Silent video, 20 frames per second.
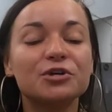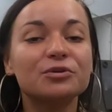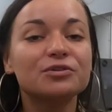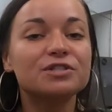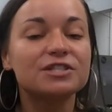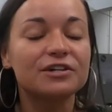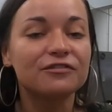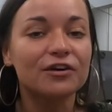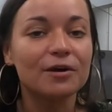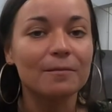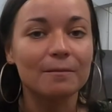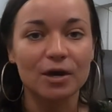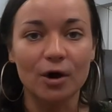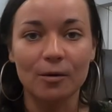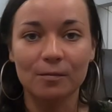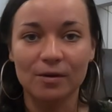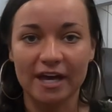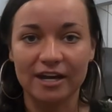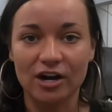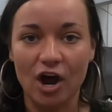two different
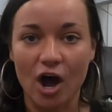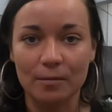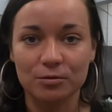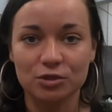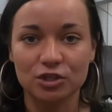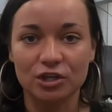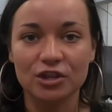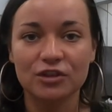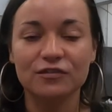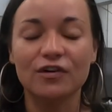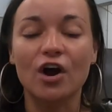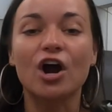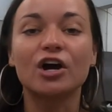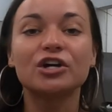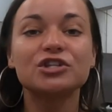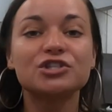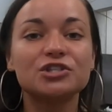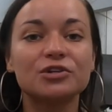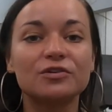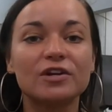meal plan options for
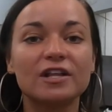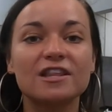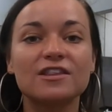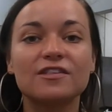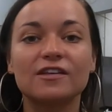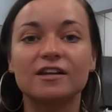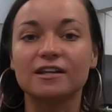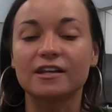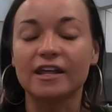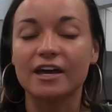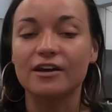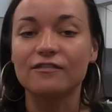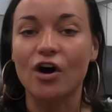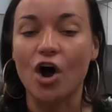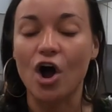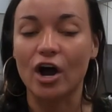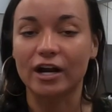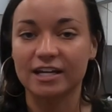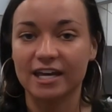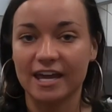our students that live
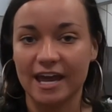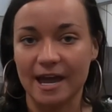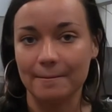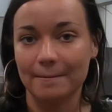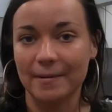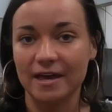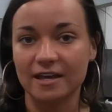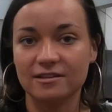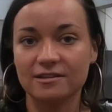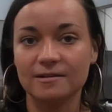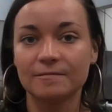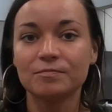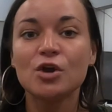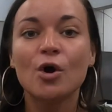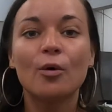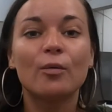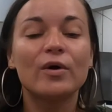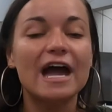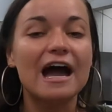on campus.